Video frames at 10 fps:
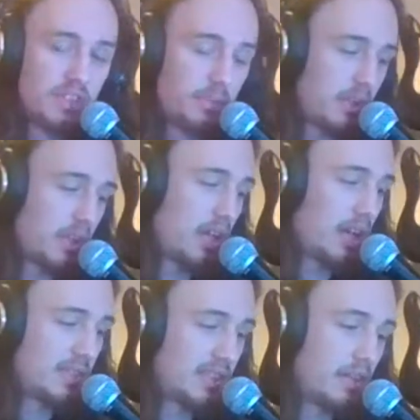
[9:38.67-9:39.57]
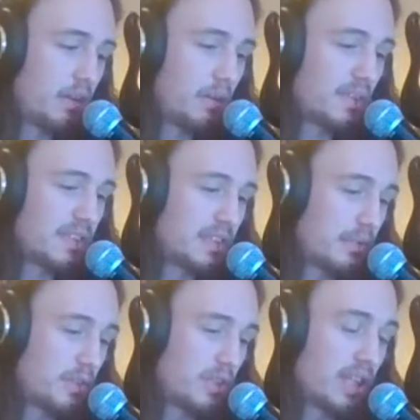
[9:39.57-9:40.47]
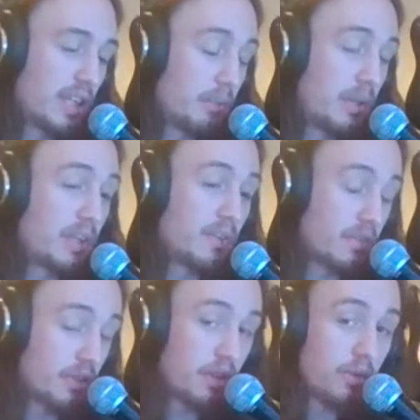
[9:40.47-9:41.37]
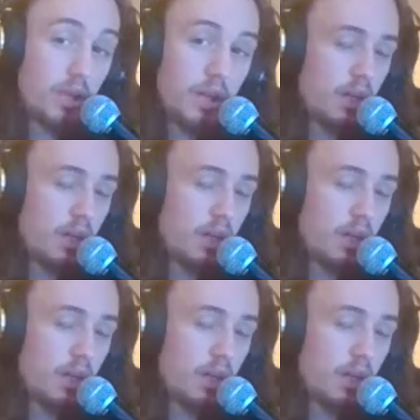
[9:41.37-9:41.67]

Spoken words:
Obviously, we can't have a 0 on the same string and it be a different note.